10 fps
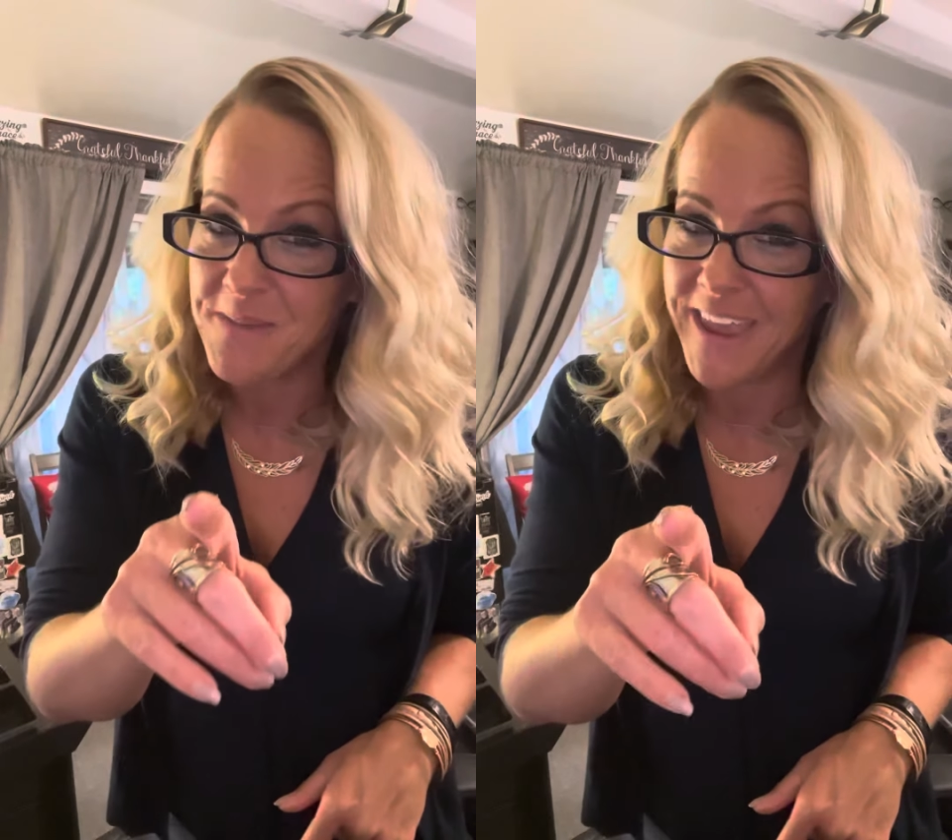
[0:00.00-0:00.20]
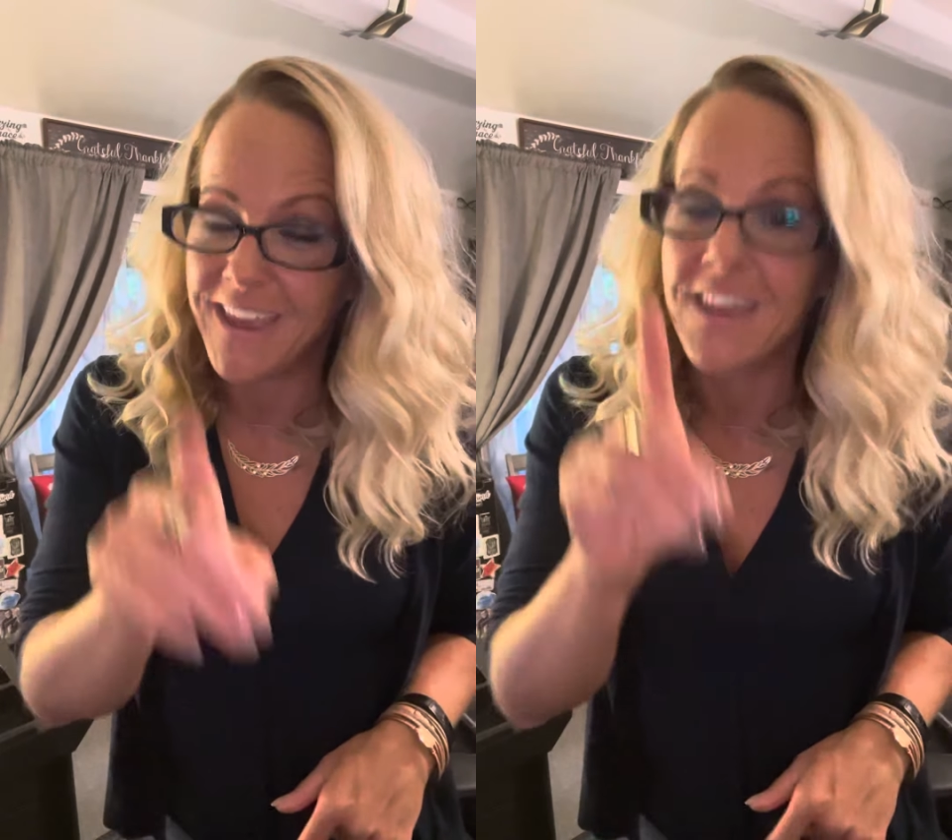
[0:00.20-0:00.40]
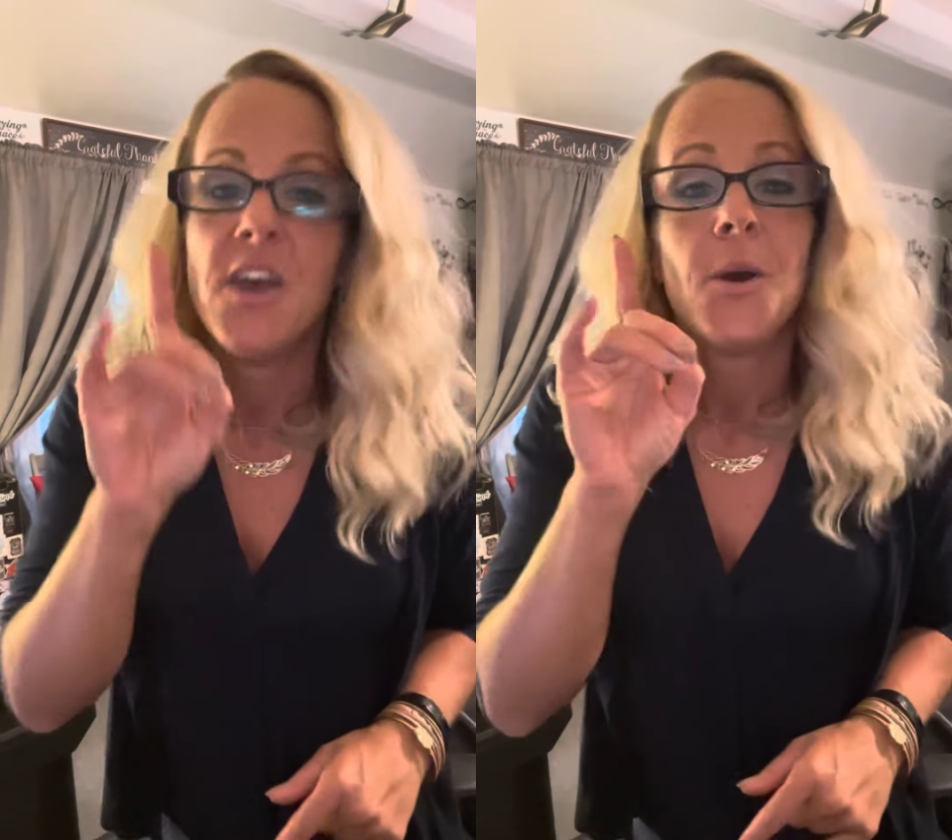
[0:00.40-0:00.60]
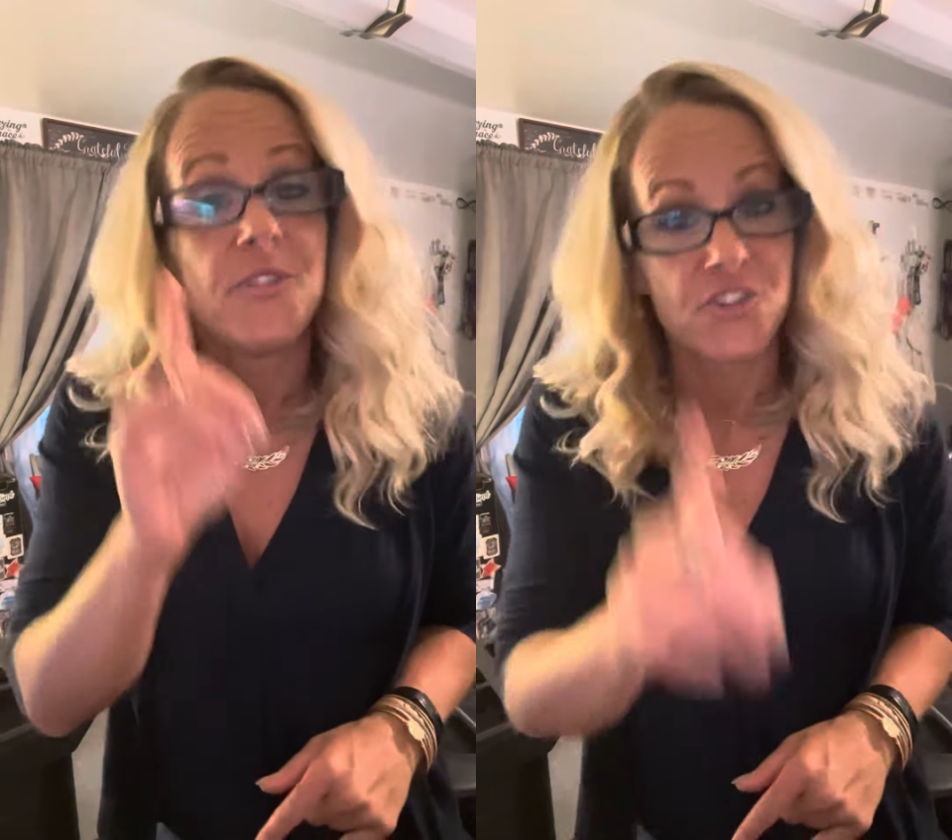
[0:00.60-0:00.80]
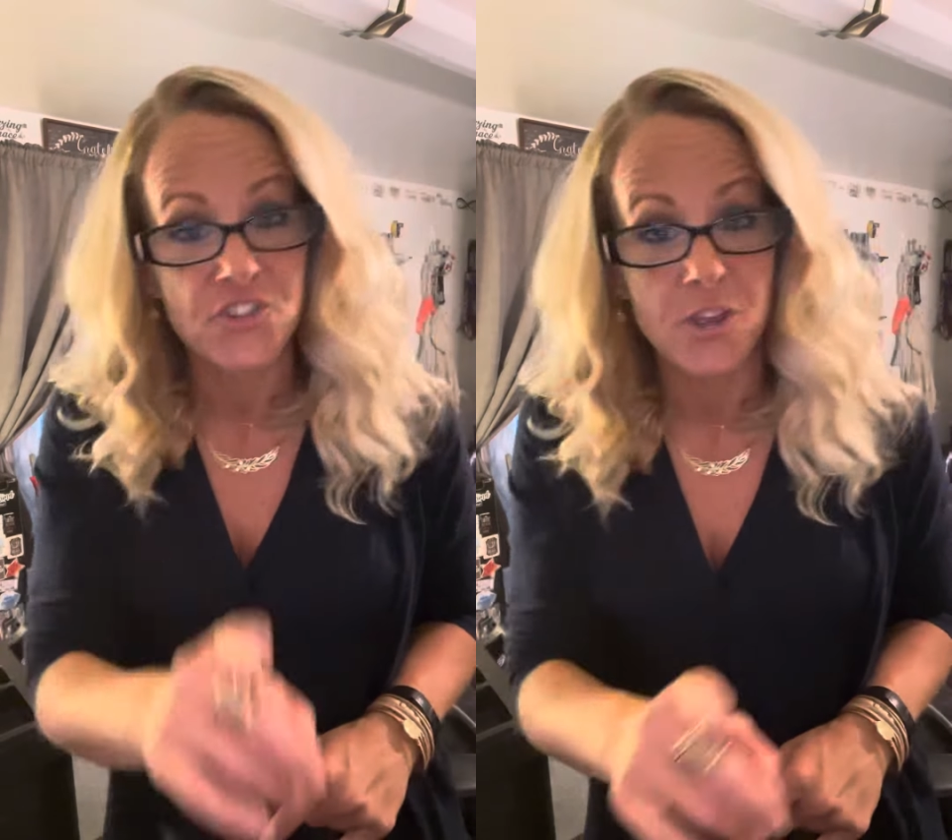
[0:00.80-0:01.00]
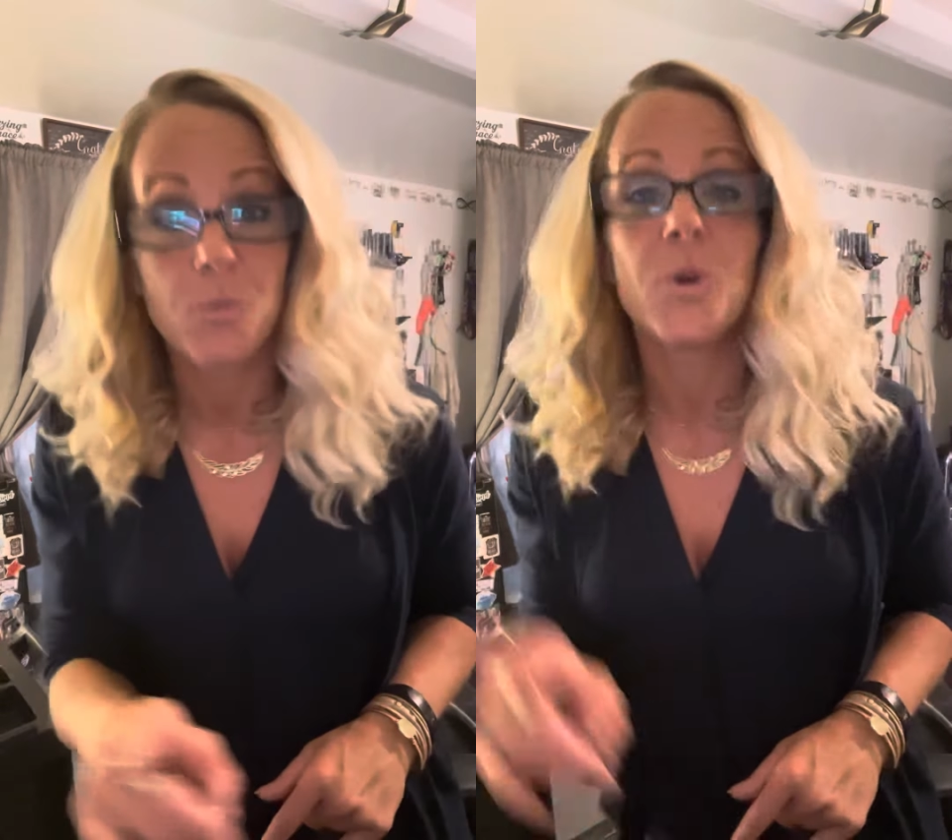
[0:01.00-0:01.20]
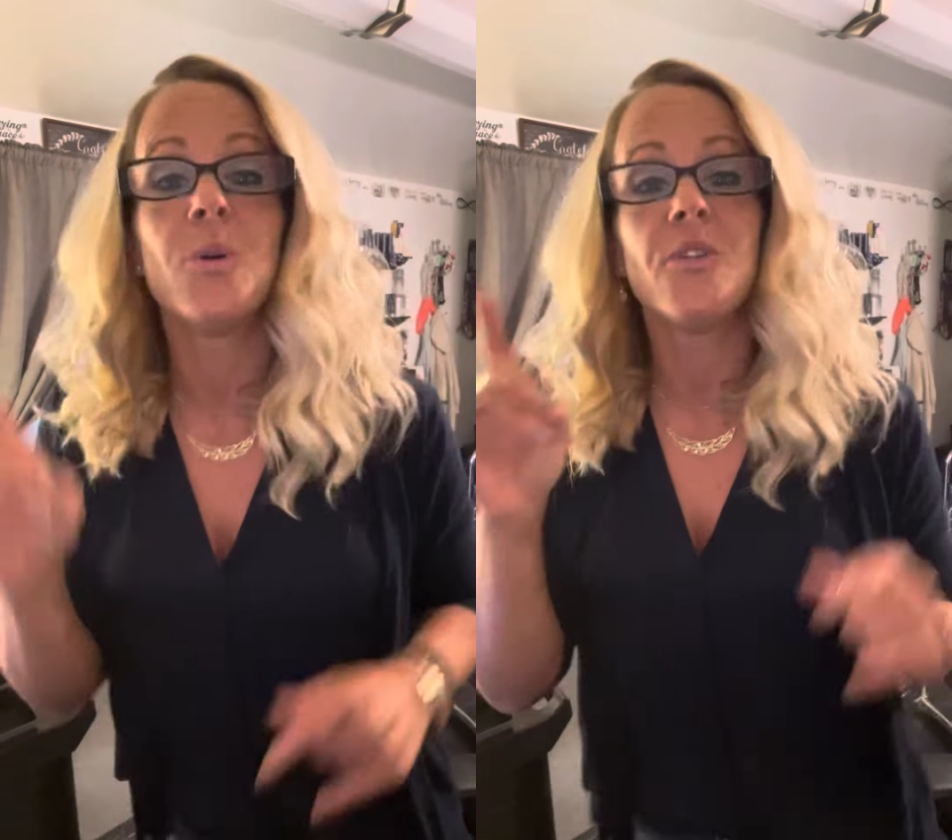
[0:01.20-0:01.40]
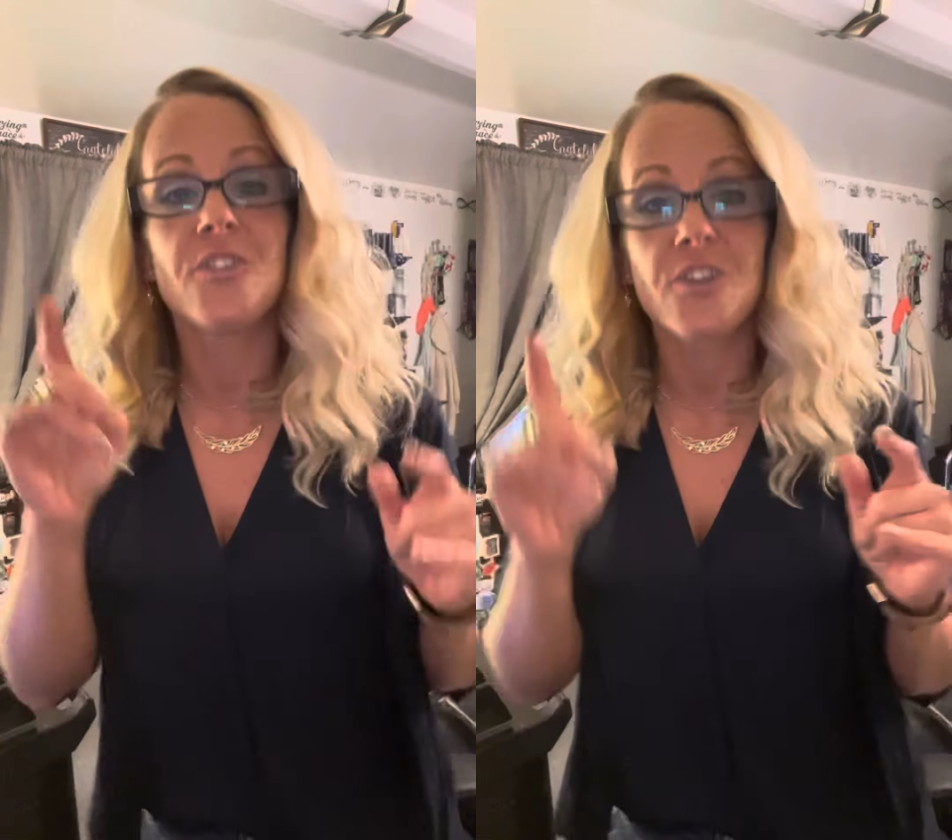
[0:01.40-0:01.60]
make with your shampoos,